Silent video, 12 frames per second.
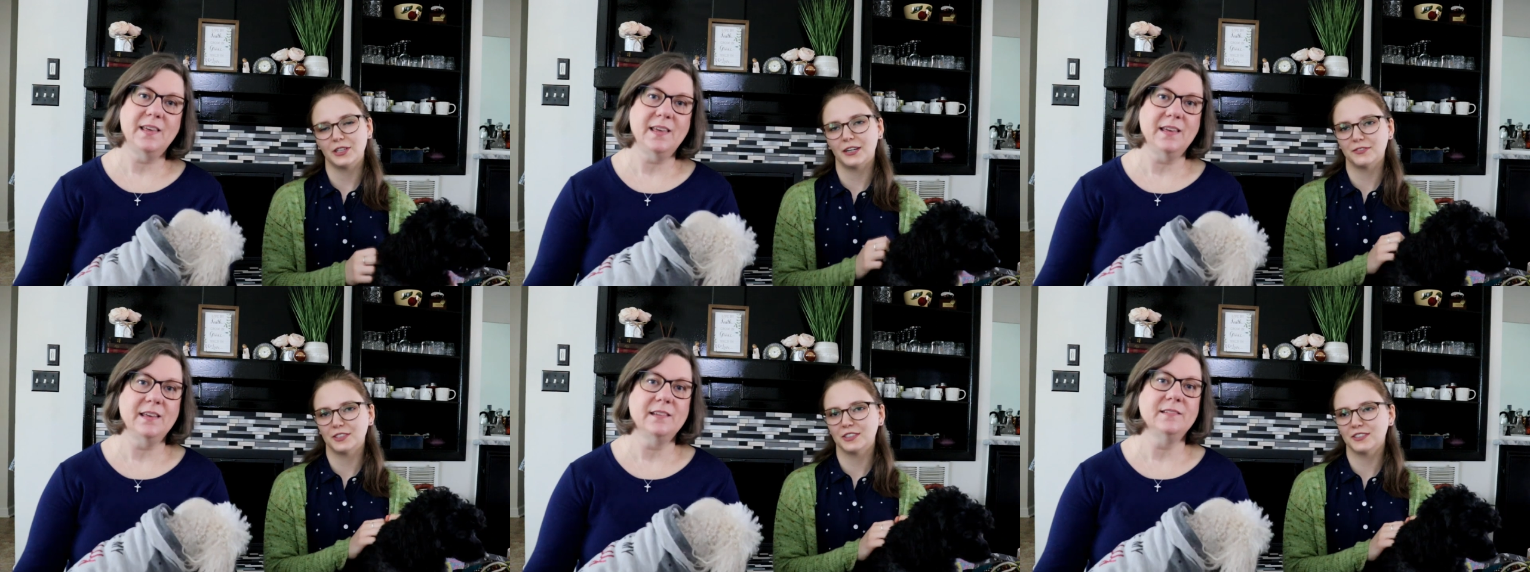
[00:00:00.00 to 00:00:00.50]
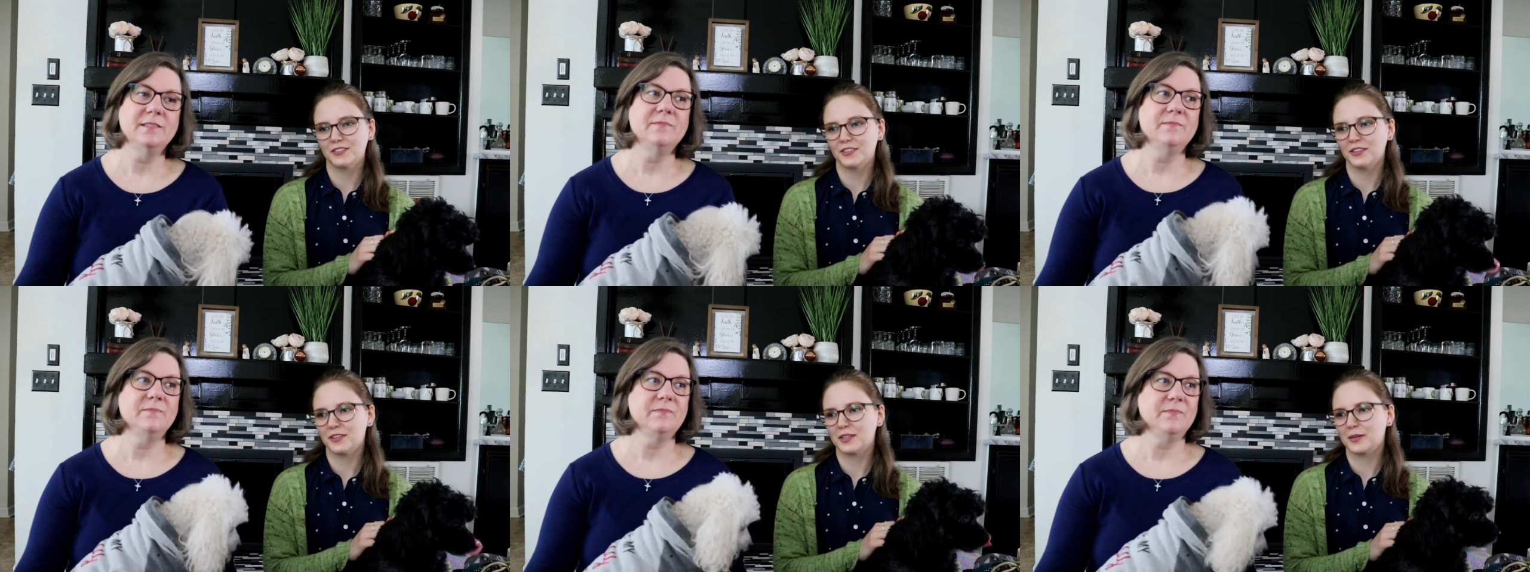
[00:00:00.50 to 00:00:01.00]
Speaker 1: Crafting
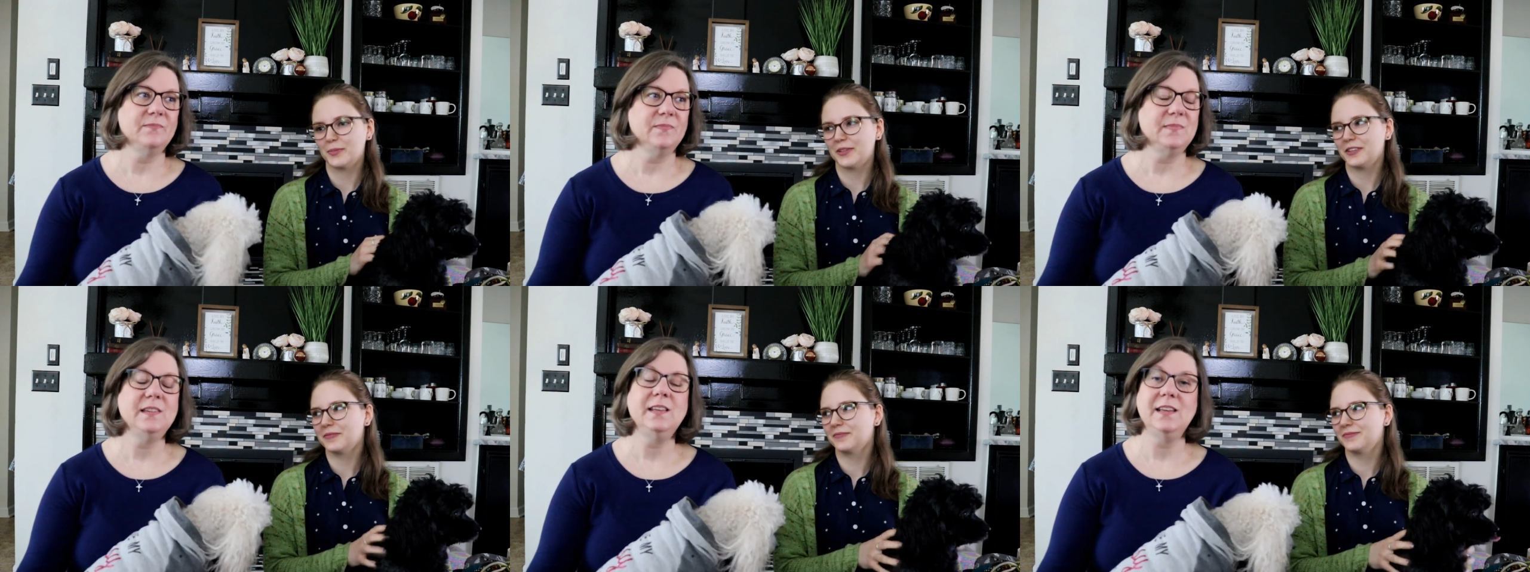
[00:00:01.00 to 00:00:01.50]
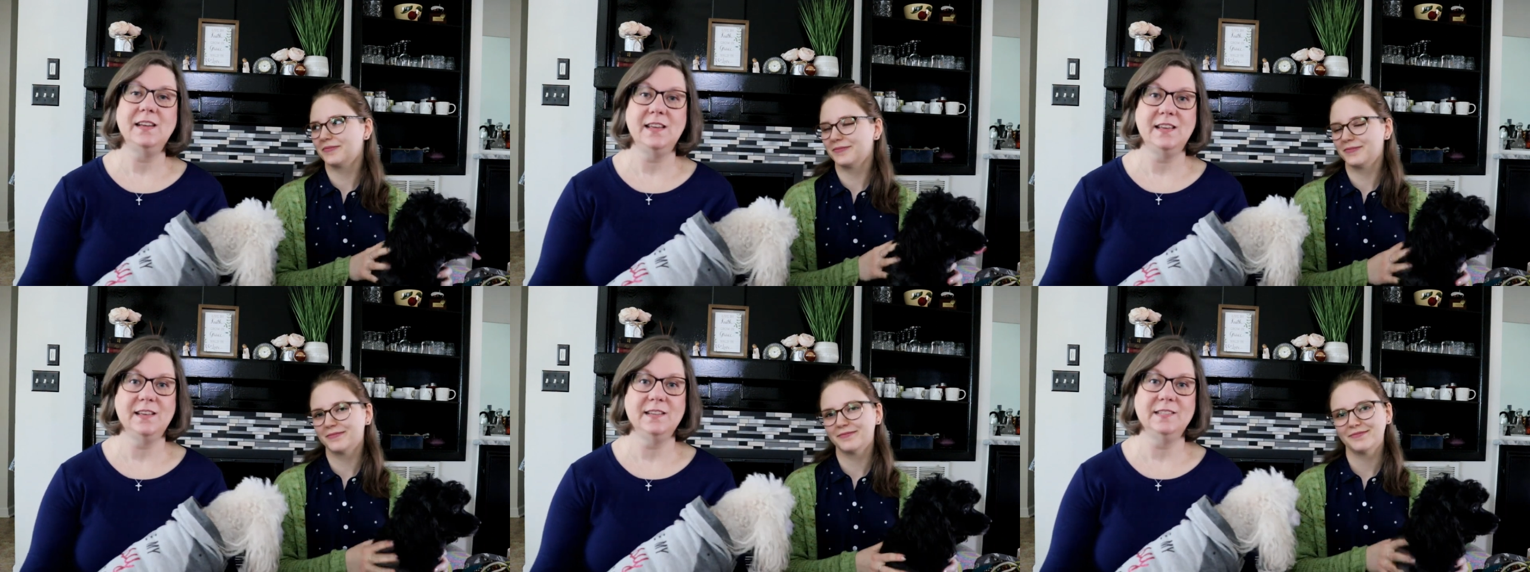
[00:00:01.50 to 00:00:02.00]
is our therapy. It
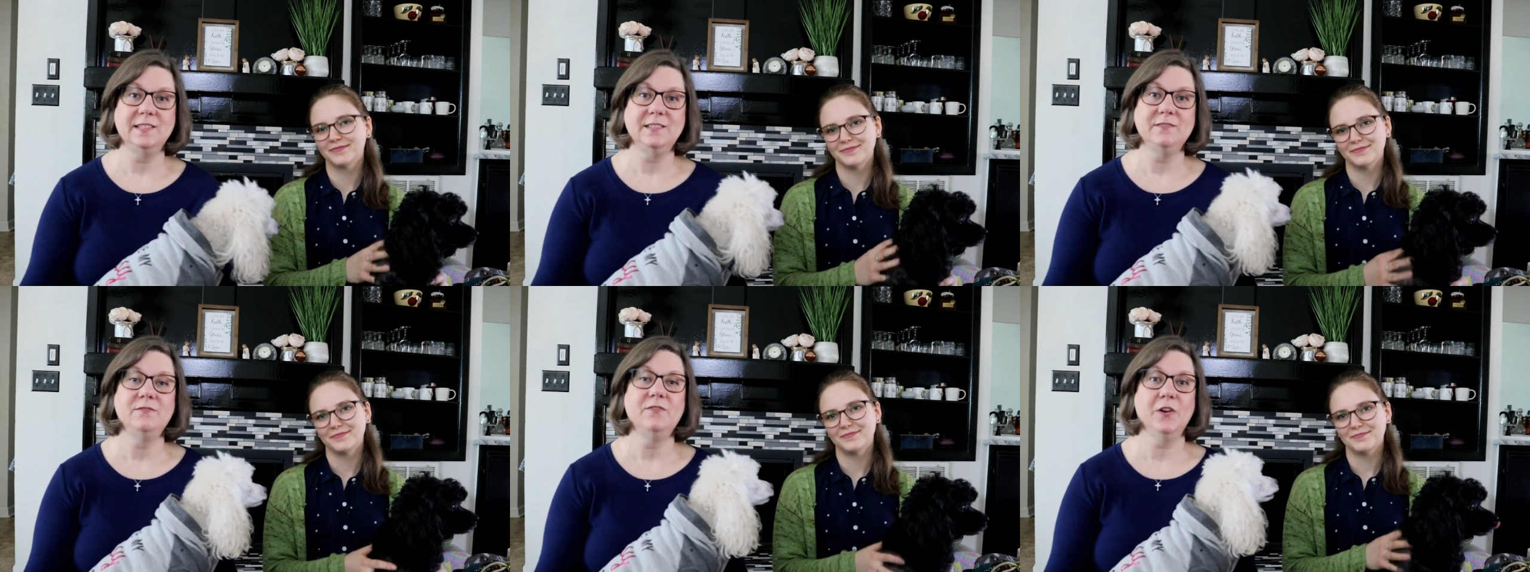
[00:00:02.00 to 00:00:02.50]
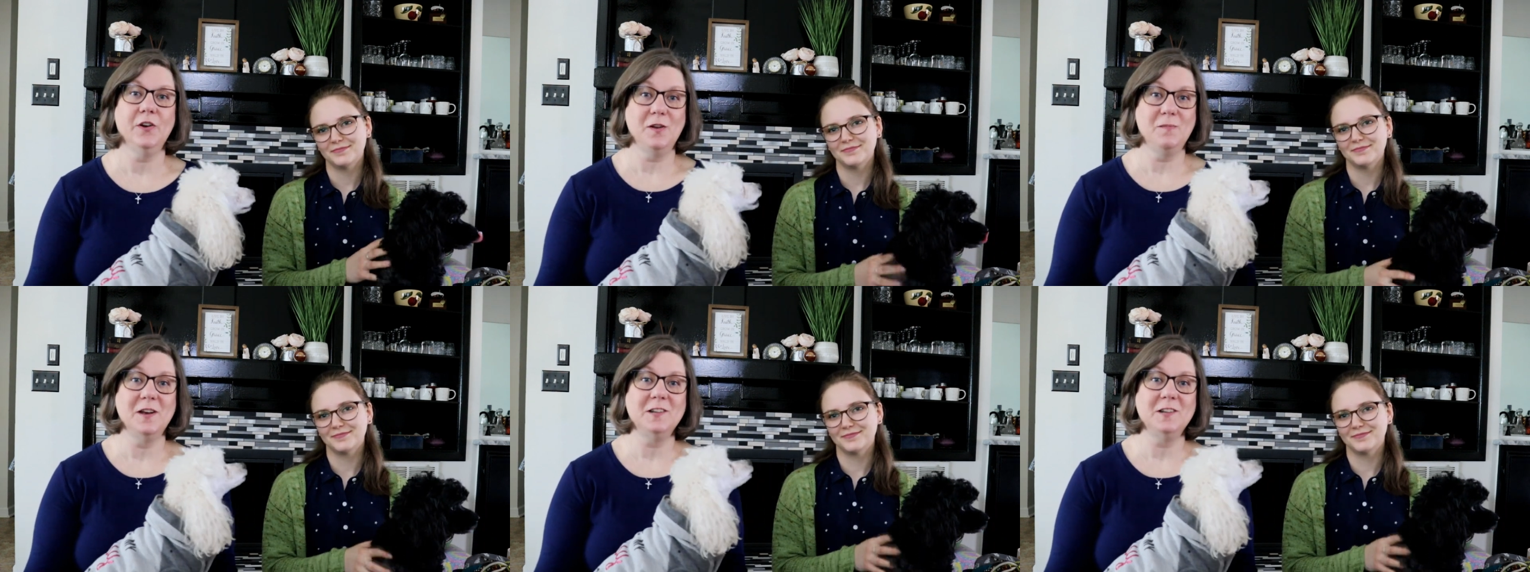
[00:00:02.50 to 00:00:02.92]
is. Very